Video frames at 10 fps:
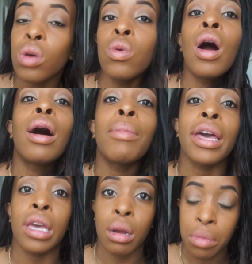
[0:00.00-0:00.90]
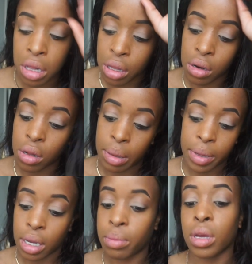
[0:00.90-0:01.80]
Wow, my camera literally
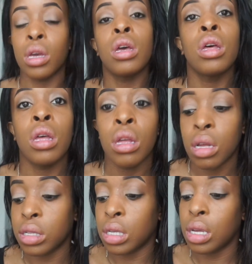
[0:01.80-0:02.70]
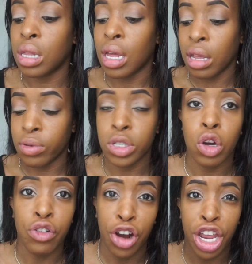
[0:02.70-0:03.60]
played me. It said that it was
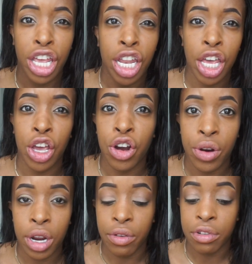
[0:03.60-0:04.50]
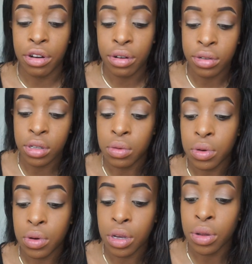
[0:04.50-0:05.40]
overheating or whatever. So
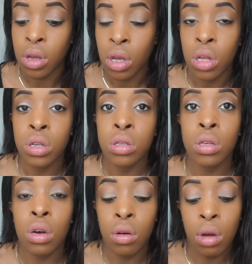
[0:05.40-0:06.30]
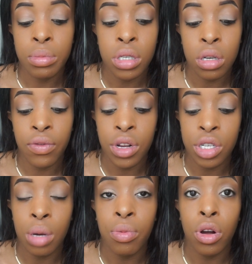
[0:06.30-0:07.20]
annoying. So I'm just gonna finish
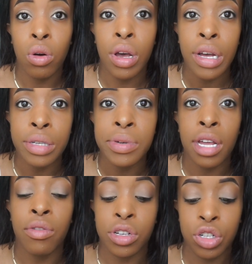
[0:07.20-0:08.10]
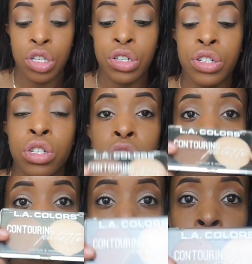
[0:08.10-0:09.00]
this up real quick because we gotta run to church.
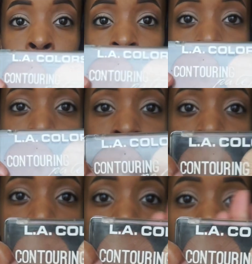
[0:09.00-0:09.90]
So I'm gonna use